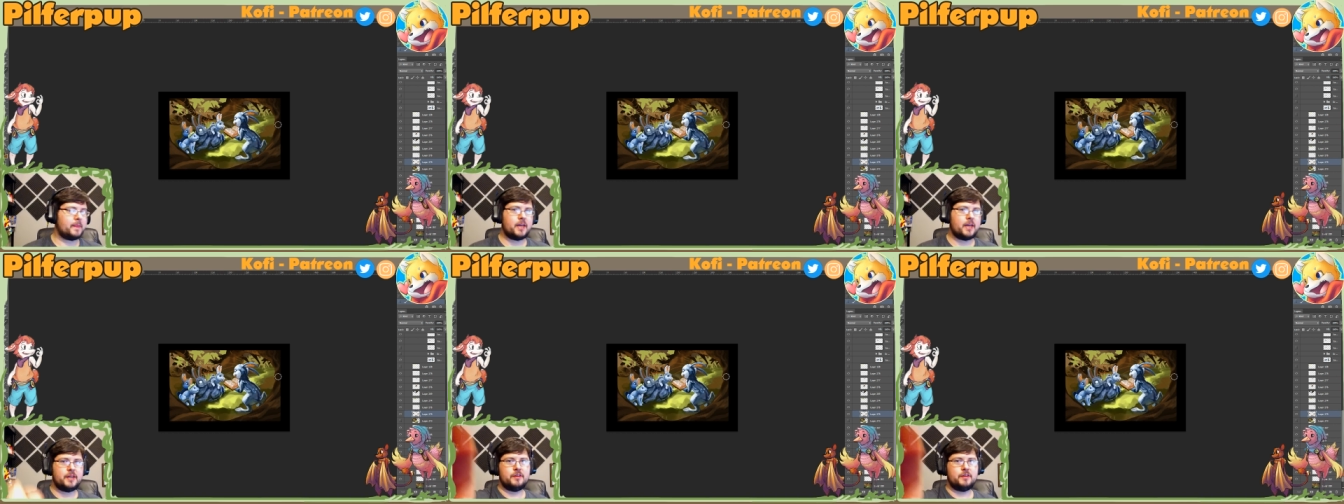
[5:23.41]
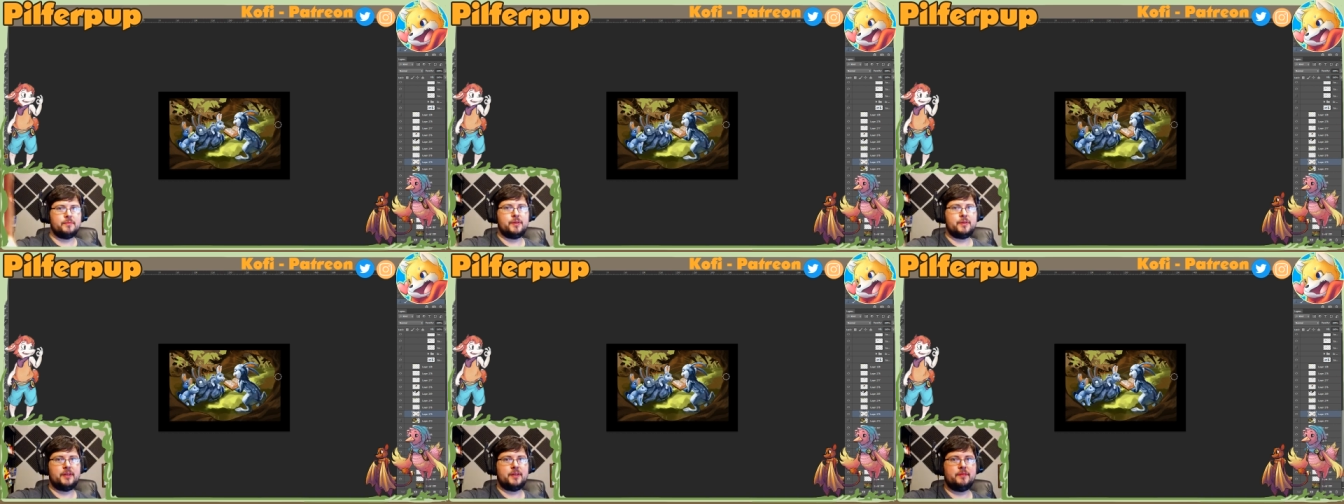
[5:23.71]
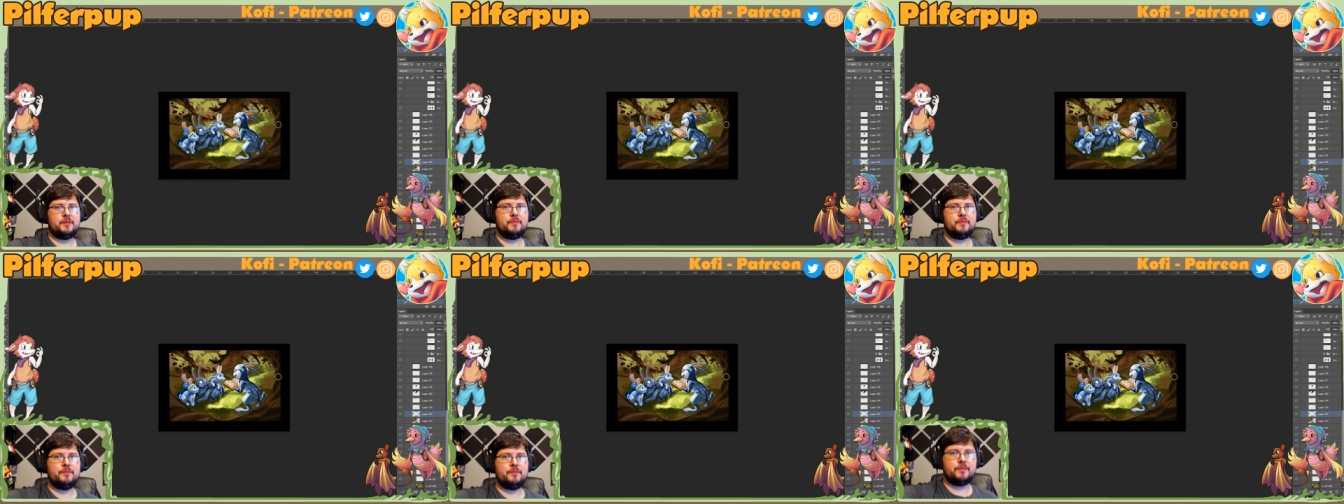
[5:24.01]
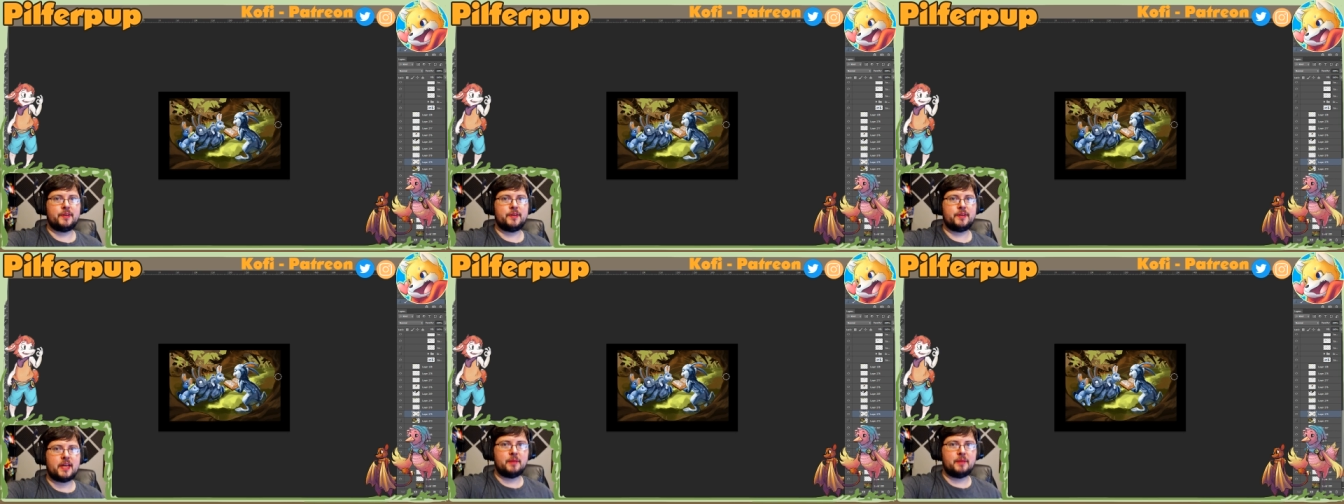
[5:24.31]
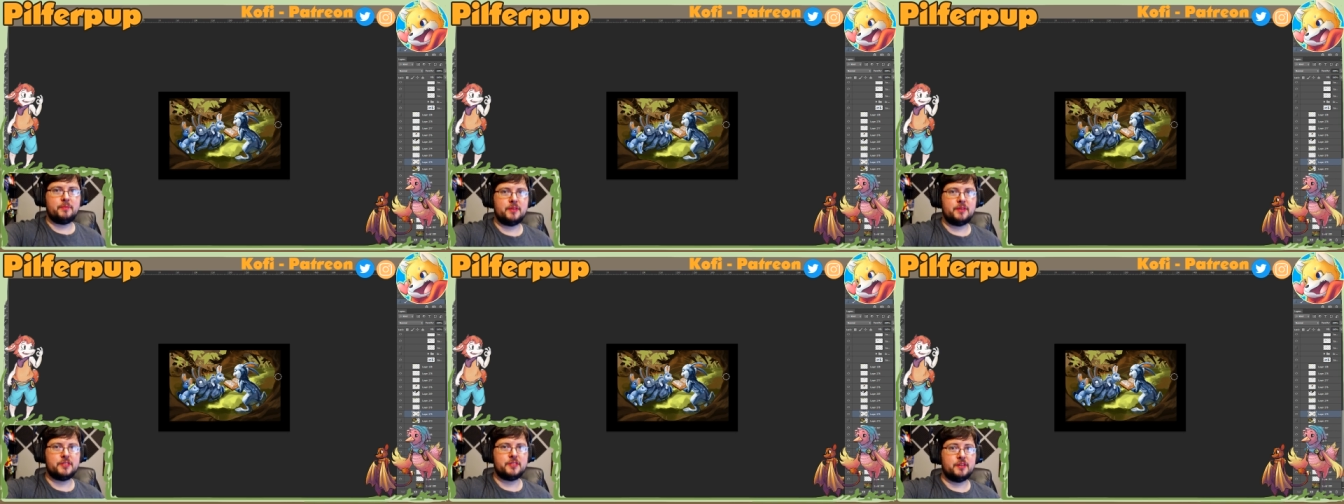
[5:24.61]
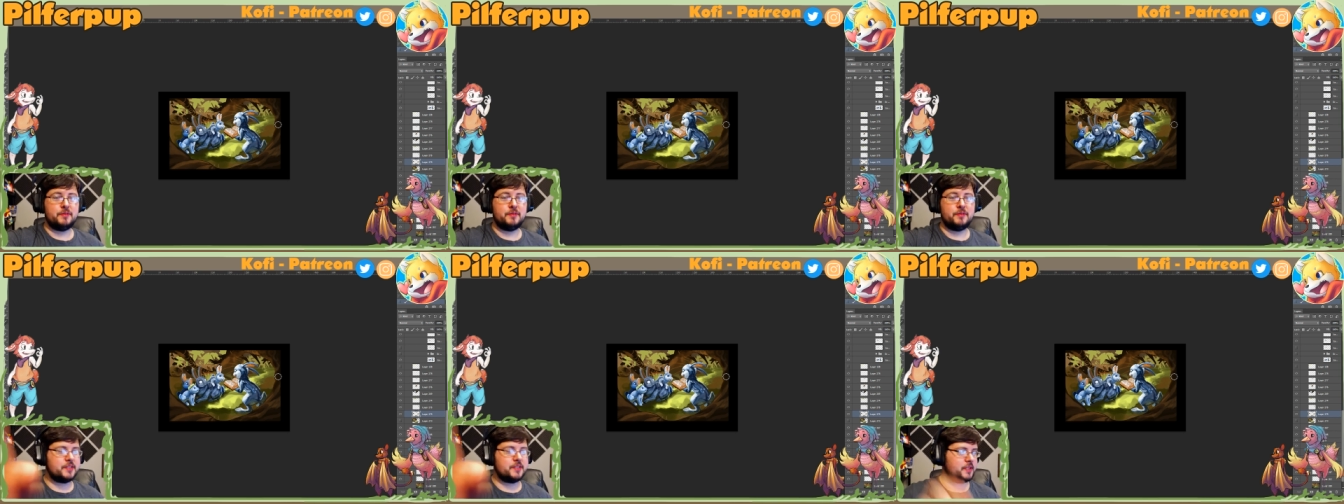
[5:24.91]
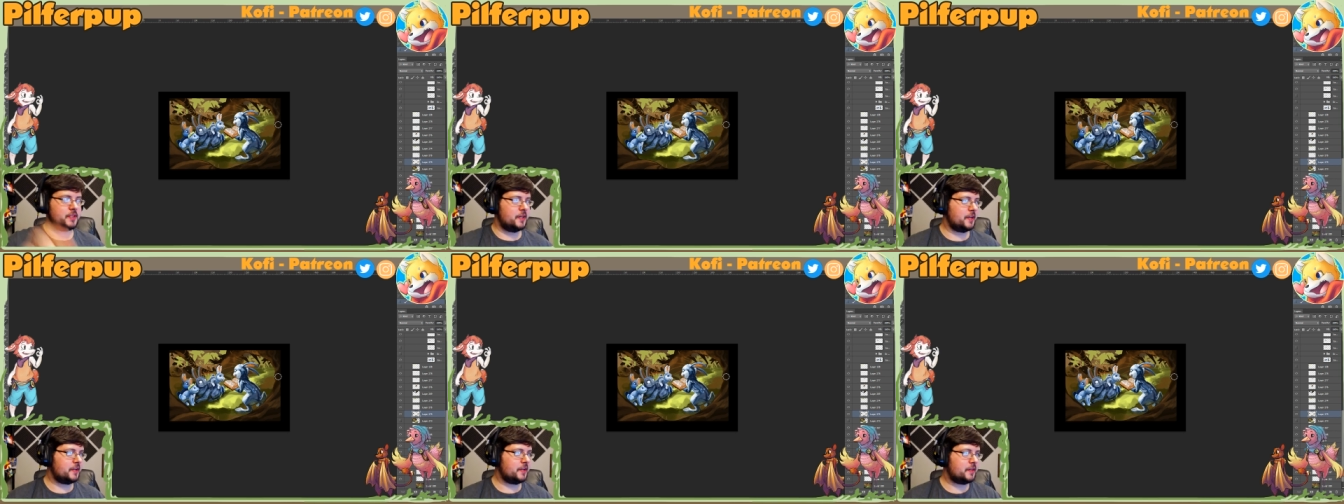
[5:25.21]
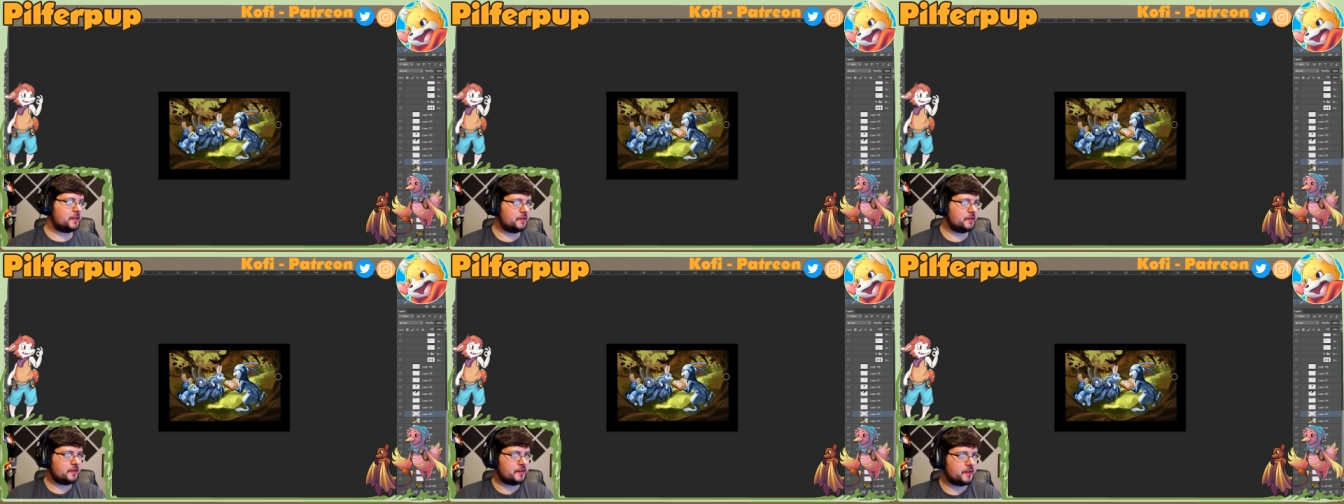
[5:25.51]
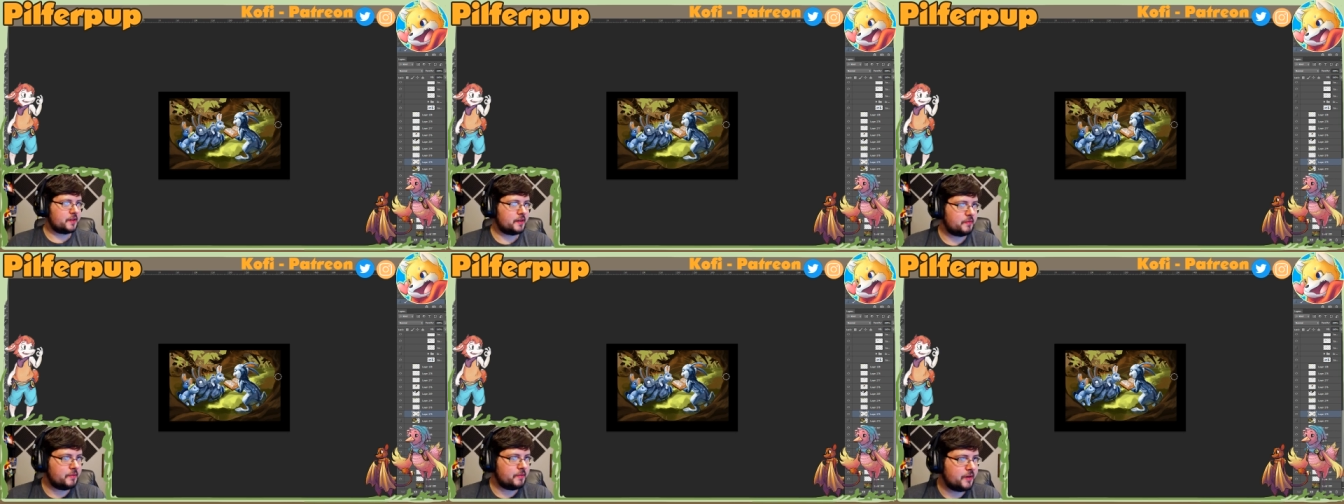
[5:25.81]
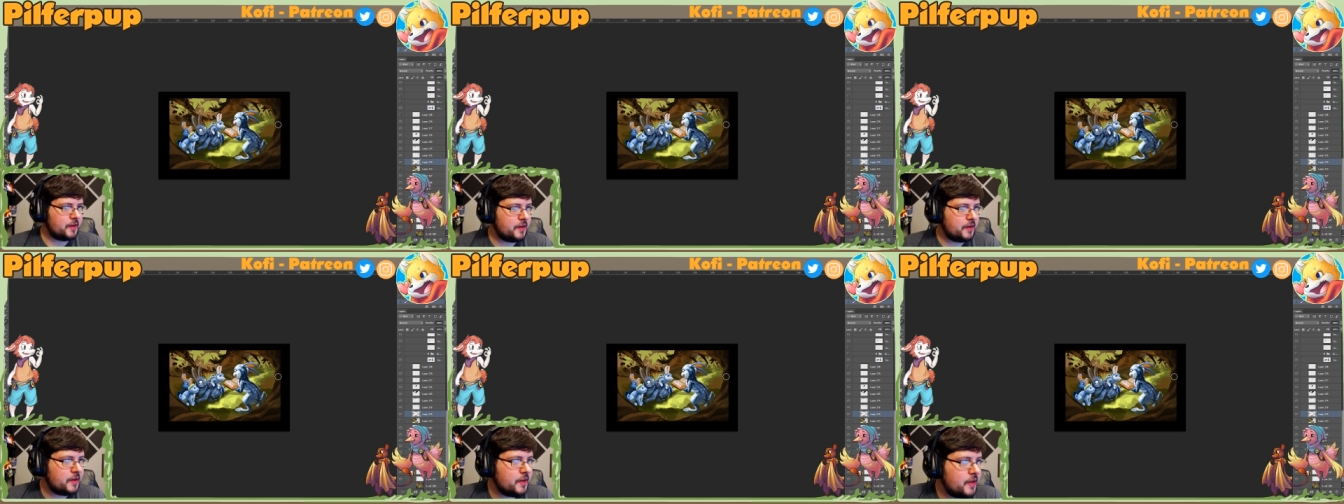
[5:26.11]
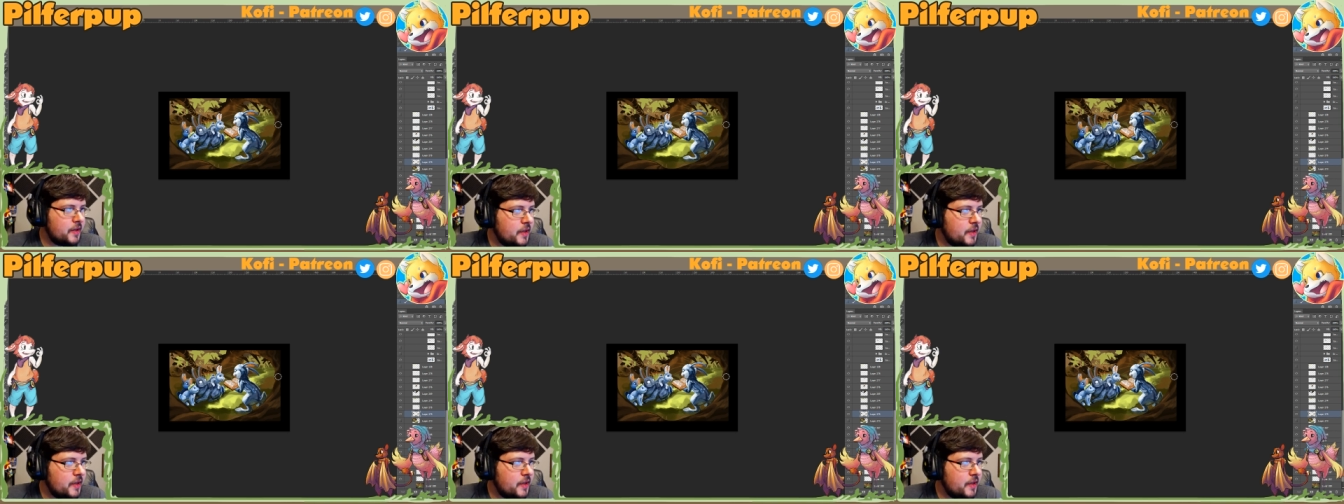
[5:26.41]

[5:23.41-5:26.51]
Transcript: I know my camera's always like kind of weird.